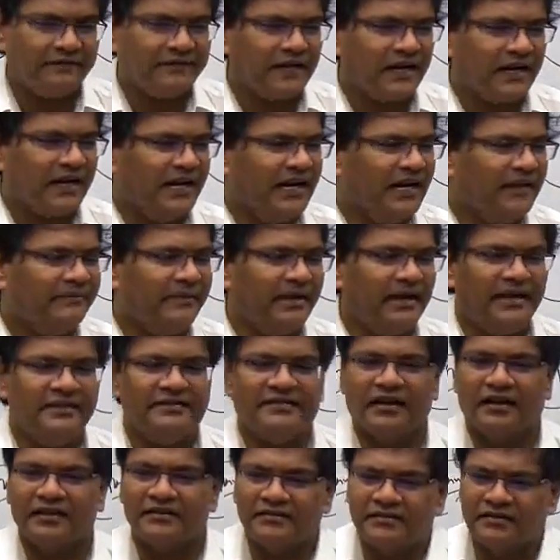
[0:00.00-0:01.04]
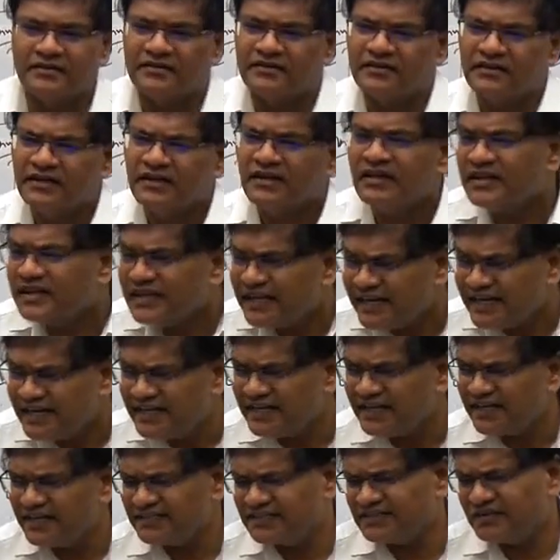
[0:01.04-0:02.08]
After independence also,
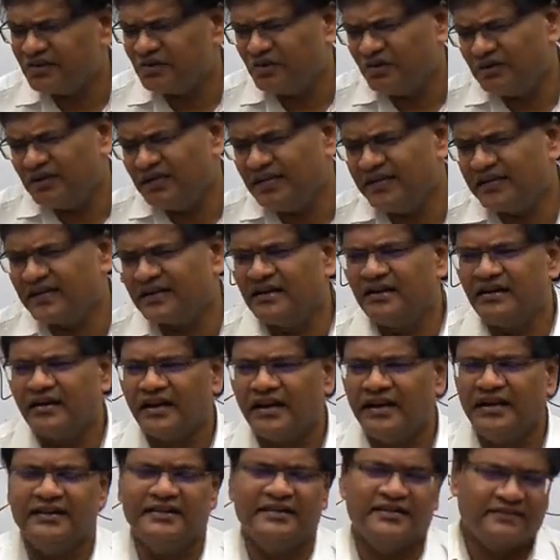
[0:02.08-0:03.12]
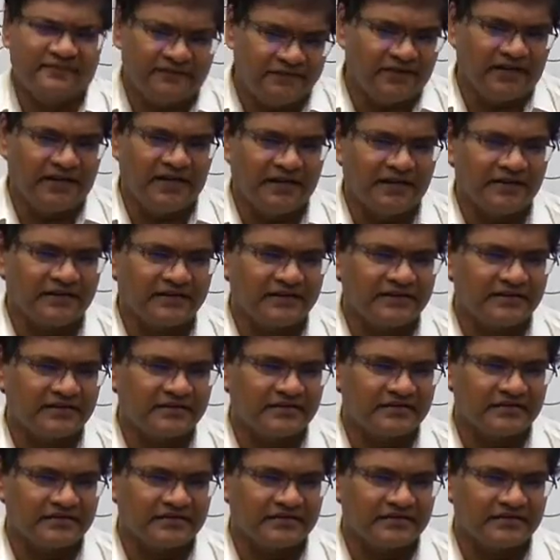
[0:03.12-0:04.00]
India is the only country in the world,